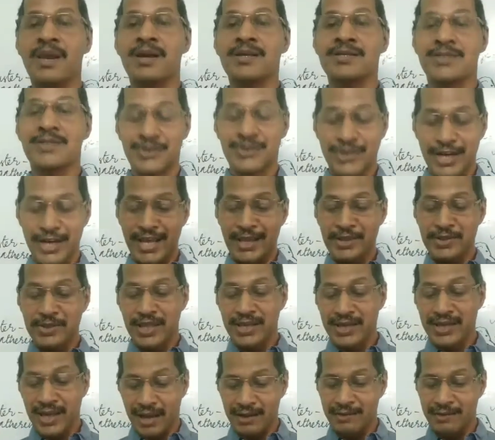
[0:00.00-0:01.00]
So telling
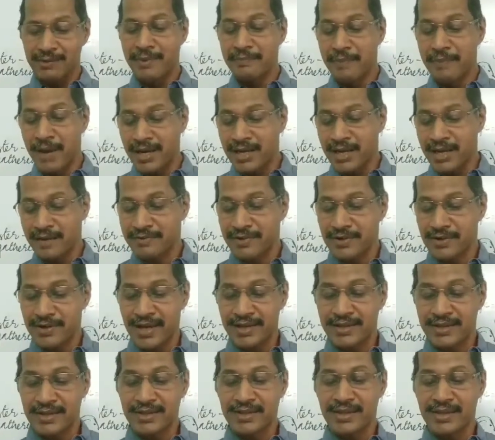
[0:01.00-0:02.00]
that I will be back after
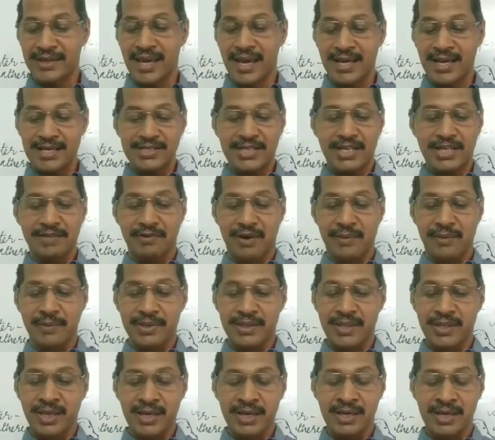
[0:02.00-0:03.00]
lighting the gas and
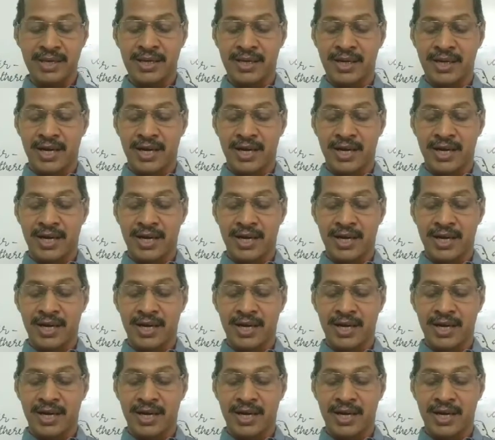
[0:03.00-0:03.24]
warming the.